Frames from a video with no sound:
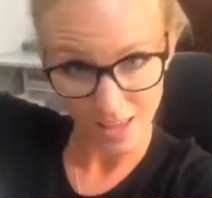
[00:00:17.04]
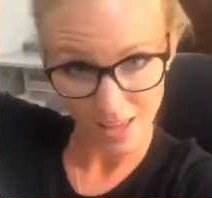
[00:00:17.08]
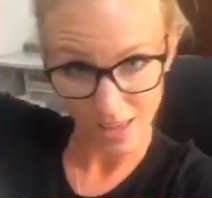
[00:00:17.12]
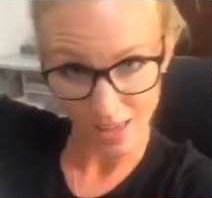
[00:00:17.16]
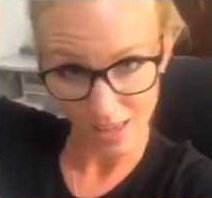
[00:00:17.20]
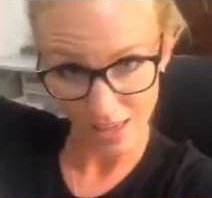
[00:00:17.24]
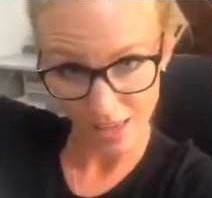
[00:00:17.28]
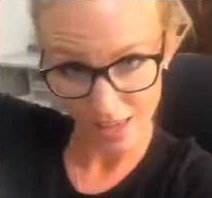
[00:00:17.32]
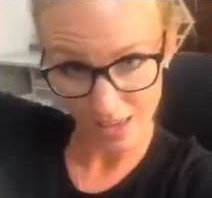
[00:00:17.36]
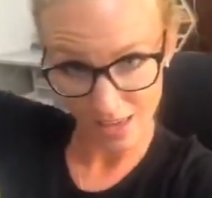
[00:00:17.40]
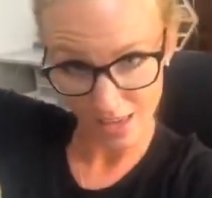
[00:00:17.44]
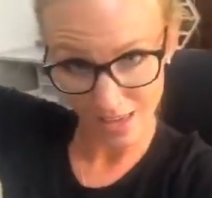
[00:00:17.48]

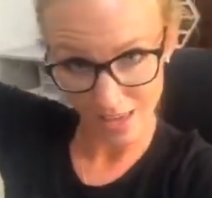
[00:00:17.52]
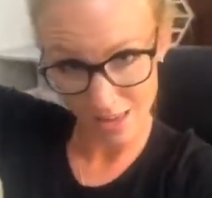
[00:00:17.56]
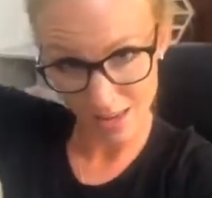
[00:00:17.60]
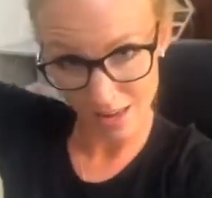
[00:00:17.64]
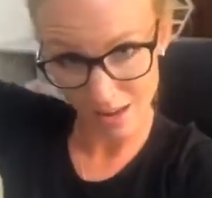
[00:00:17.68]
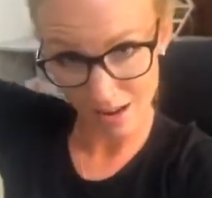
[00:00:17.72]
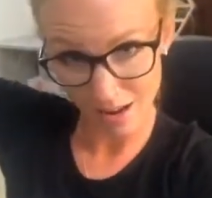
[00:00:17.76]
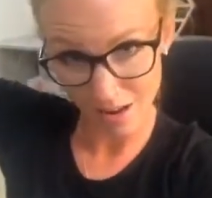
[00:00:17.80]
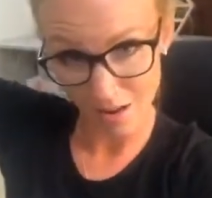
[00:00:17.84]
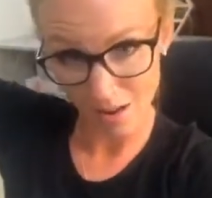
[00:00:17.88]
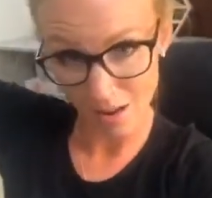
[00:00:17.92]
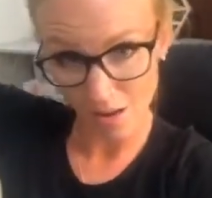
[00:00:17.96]

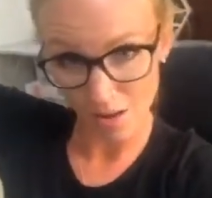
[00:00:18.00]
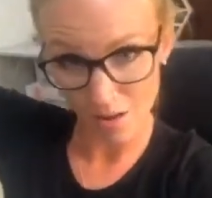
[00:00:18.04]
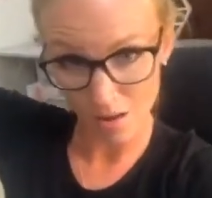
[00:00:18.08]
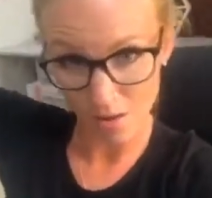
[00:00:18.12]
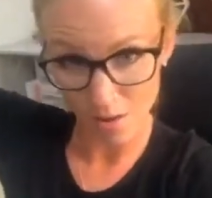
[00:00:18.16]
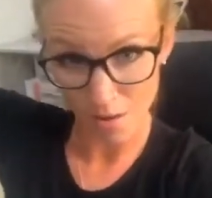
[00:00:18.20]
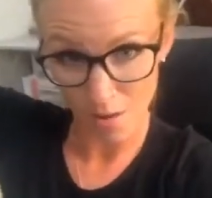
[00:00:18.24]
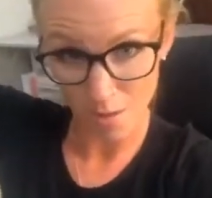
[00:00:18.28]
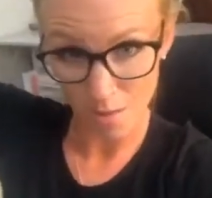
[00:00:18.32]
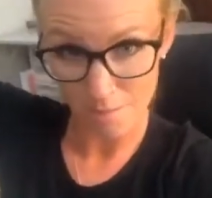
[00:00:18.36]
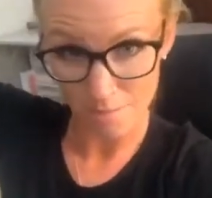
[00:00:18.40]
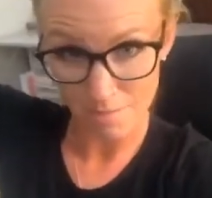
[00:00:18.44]
in
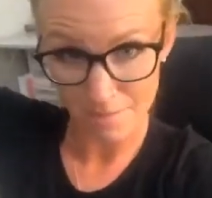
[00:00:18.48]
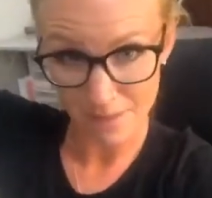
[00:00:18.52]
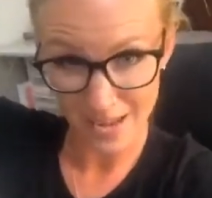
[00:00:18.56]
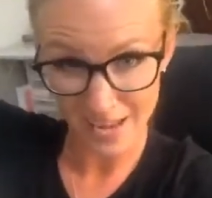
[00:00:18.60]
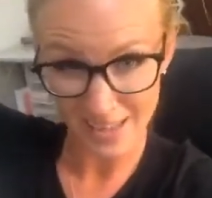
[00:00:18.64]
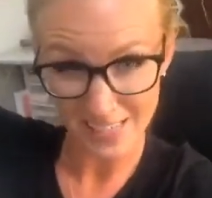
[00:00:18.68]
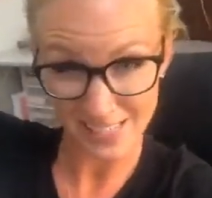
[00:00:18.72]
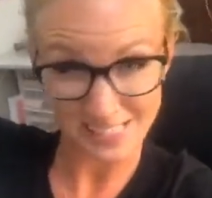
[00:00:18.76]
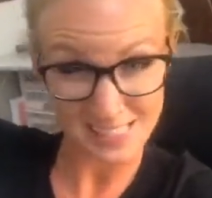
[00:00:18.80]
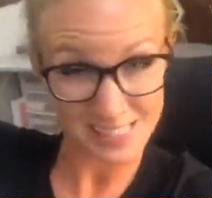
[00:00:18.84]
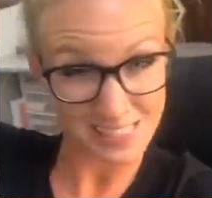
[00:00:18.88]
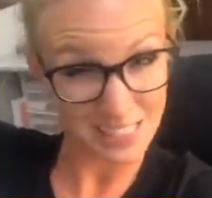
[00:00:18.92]
my
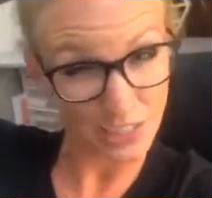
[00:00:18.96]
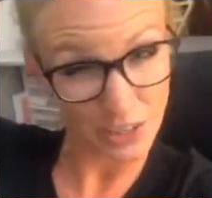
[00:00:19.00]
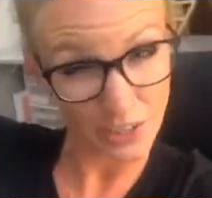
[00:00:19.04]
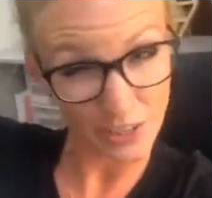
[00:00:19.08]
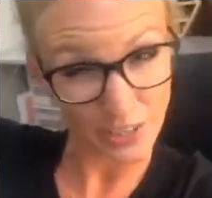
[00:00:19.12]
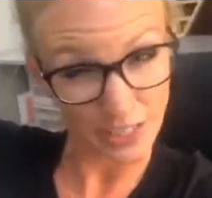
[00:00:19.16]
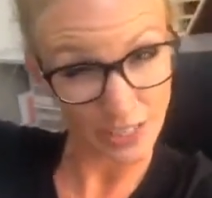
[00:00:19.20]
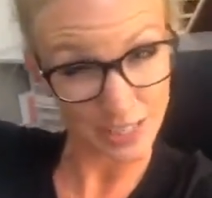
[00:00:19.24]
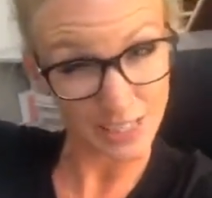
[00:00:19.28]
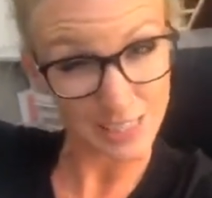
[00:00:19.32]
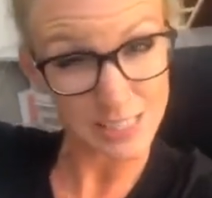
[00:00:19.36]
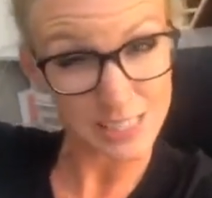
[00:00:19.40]

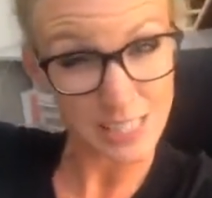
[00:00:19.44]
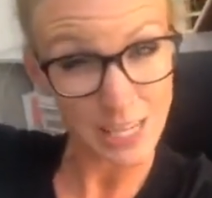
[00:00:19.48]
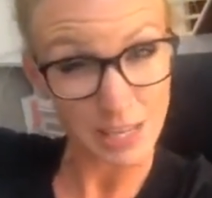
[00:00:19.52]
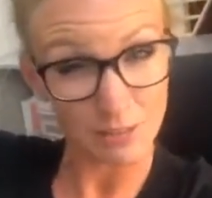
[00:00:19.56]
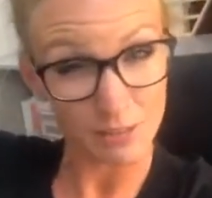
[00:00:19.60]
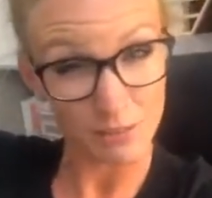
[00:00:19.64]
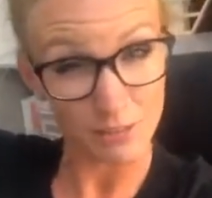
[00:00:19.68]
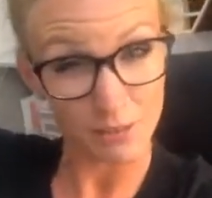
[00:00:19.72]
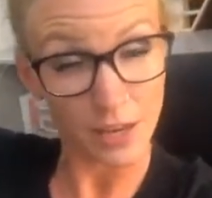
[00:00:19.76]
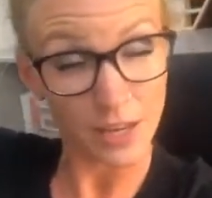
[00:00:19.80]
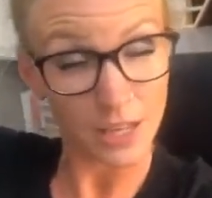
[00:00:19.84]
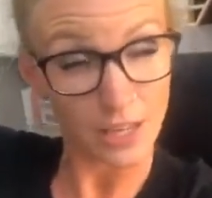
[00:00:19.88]
series
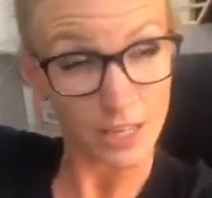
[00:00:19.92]
of